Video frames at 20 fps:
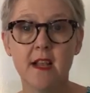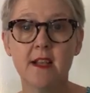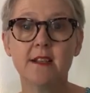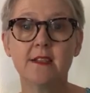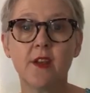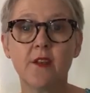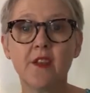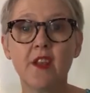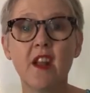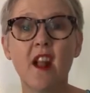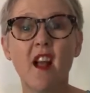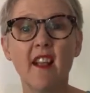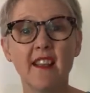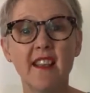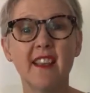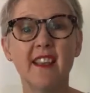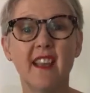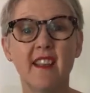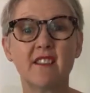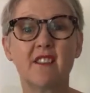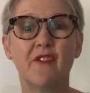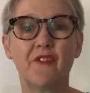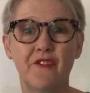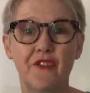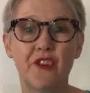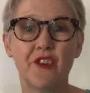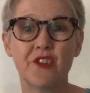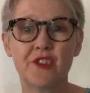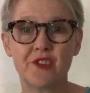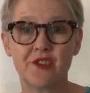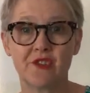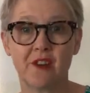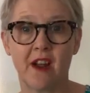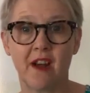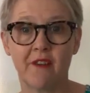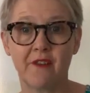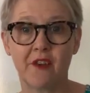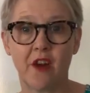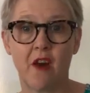so that I can get the first draft